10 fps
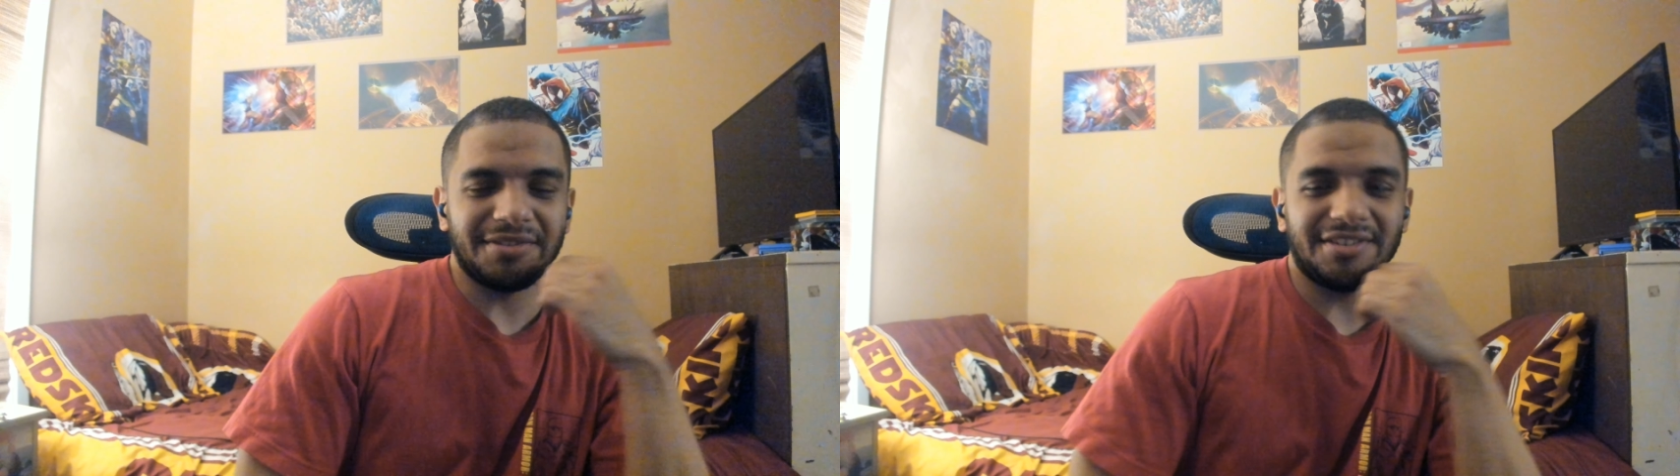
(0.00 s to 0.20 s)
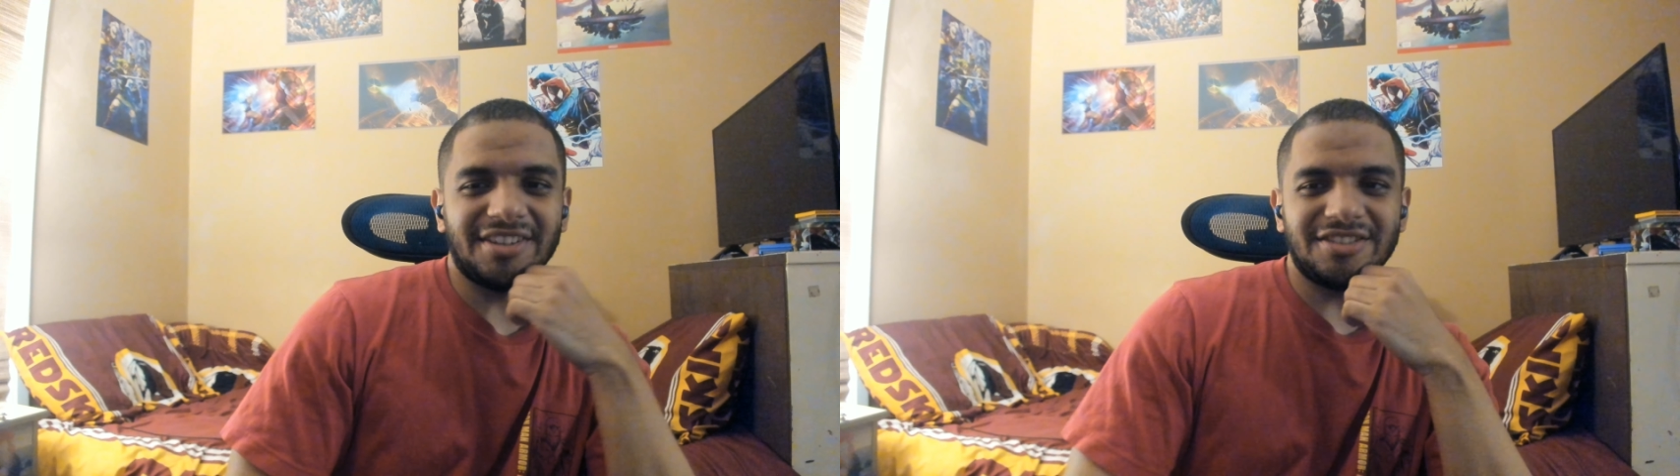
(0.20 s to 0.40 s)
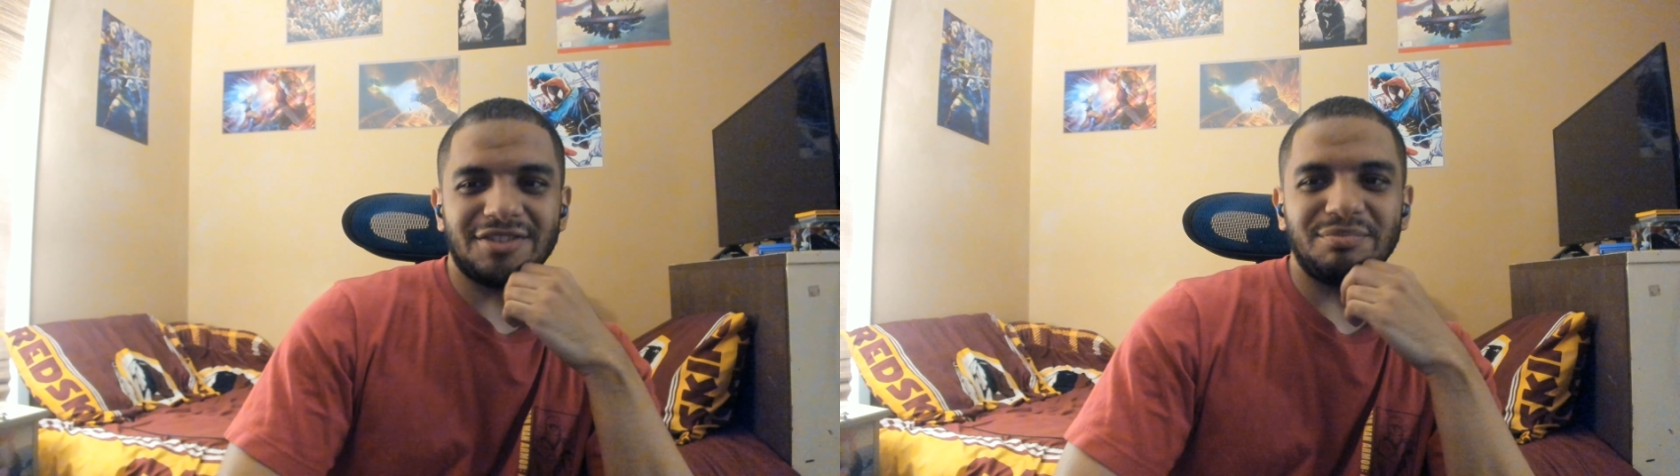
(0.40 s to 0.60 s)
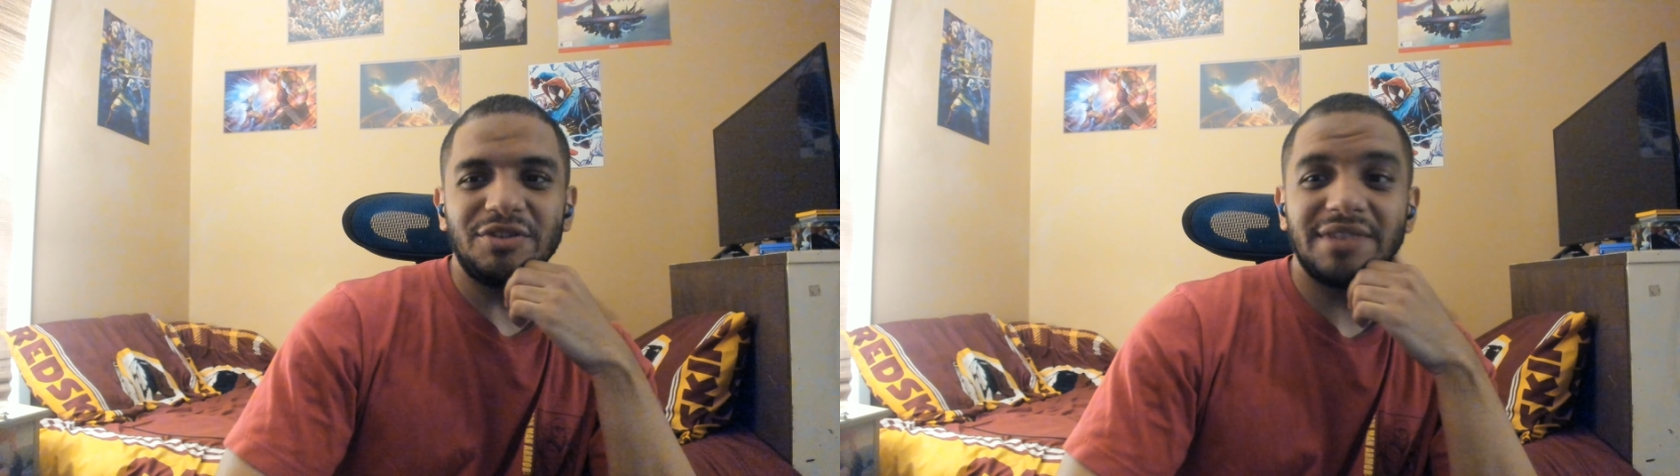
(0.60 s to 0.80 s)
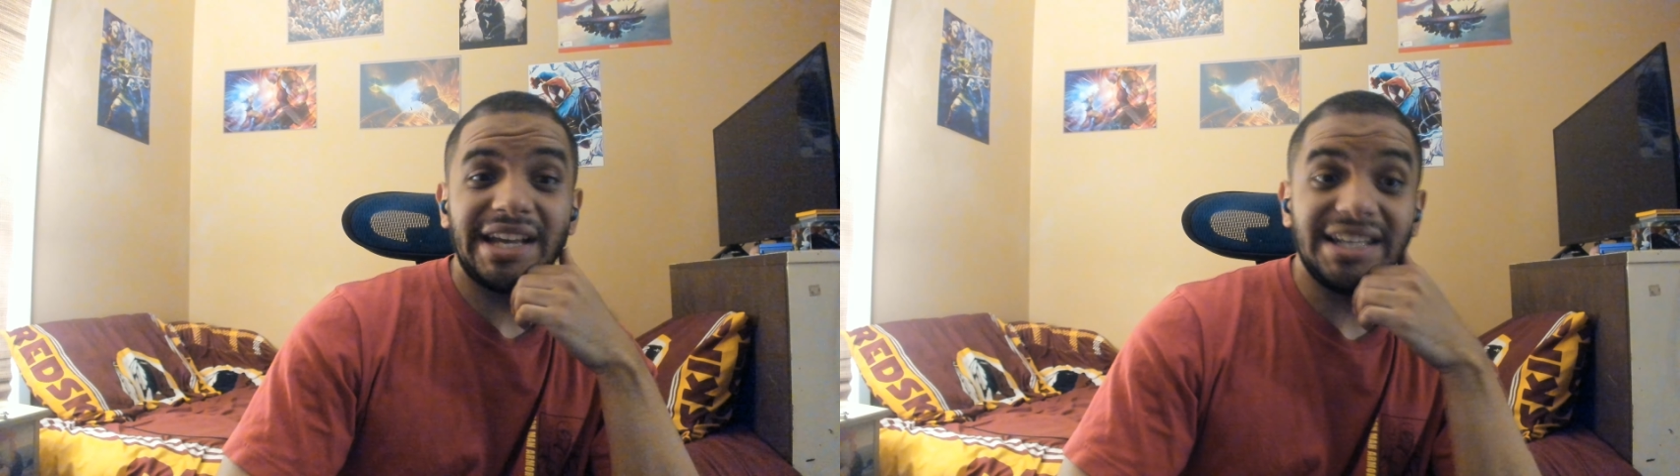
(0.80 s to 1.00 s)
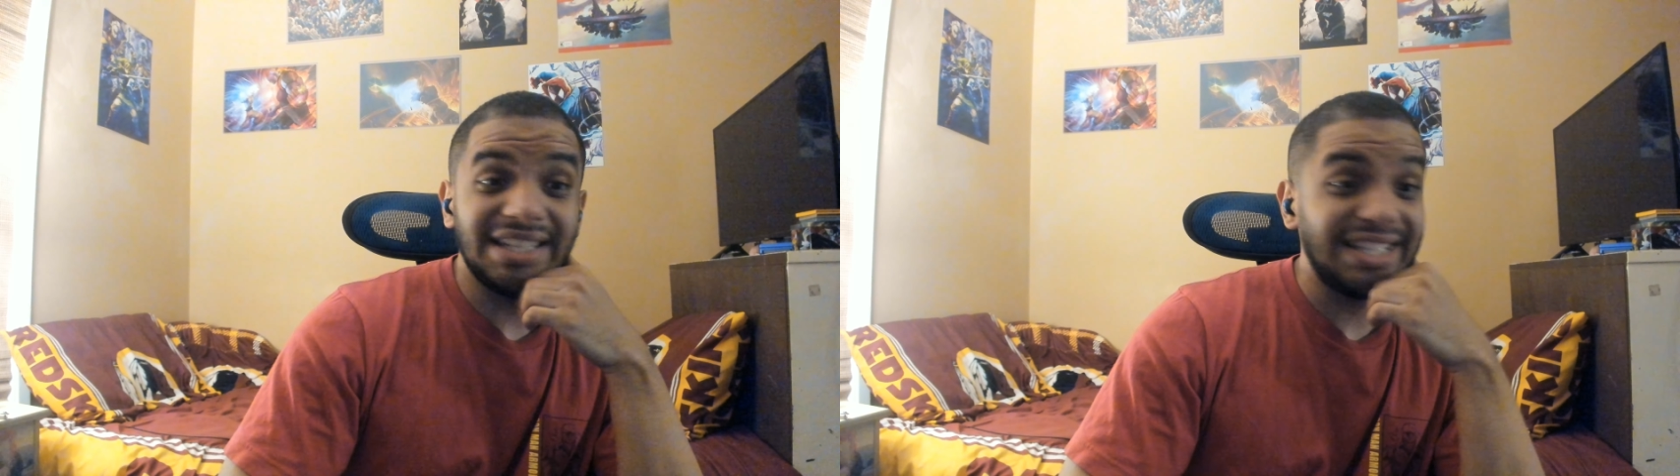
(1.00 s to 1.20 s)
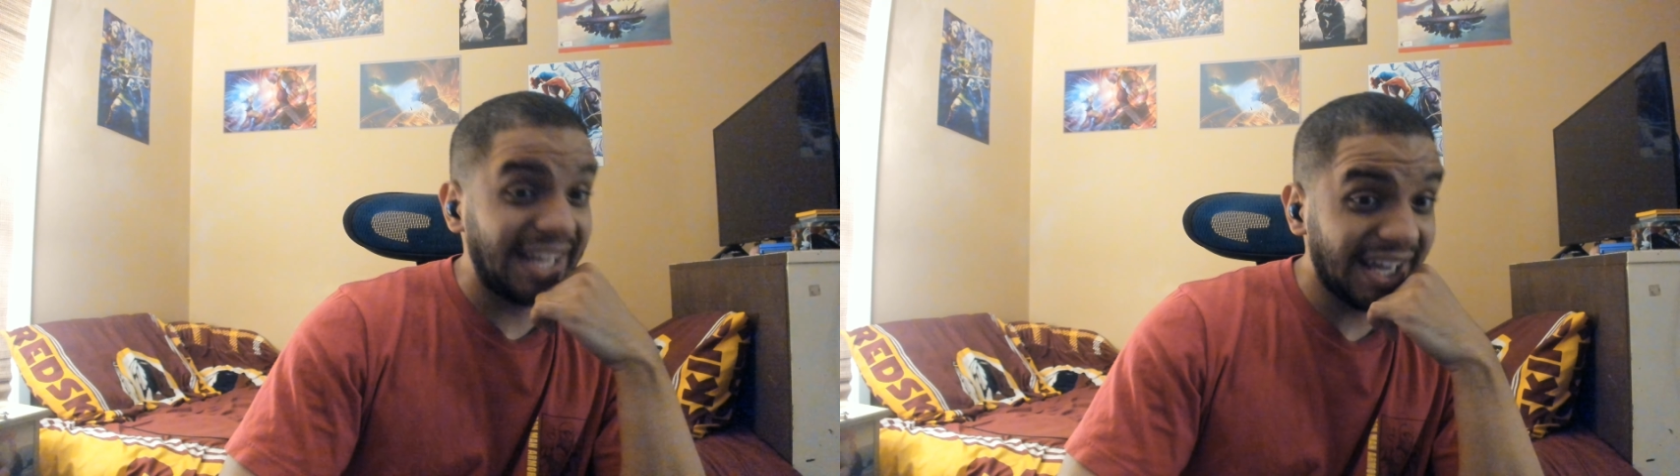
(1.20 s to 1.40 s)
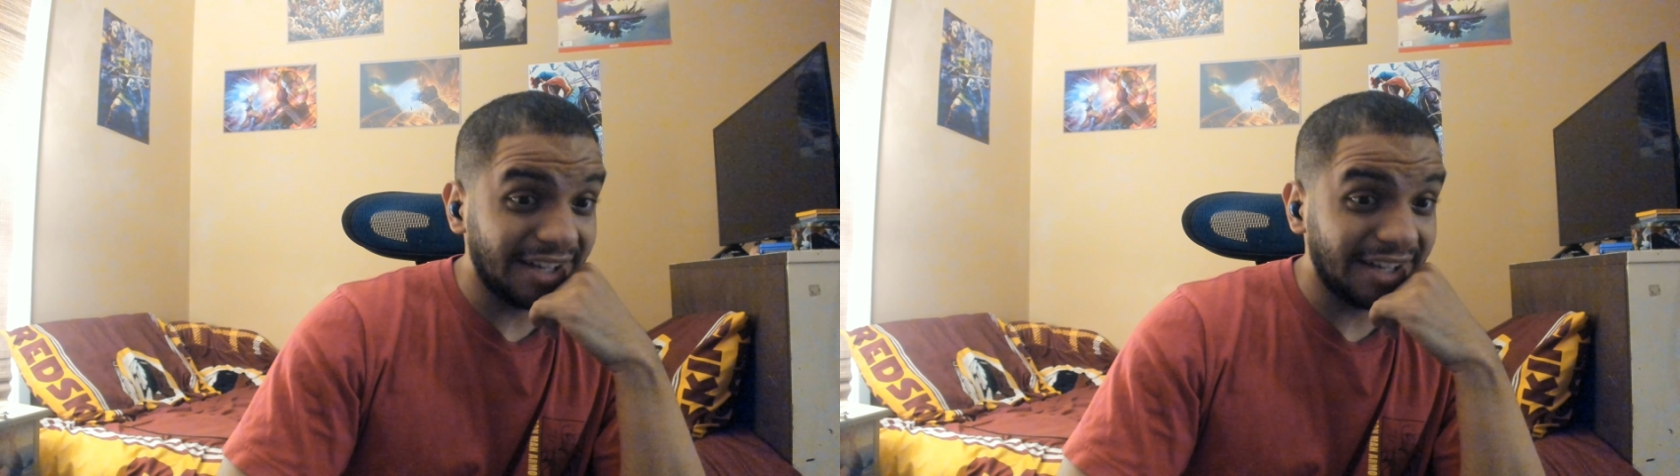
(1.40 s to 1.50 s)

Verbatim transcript: such a smooth ending. Yeah,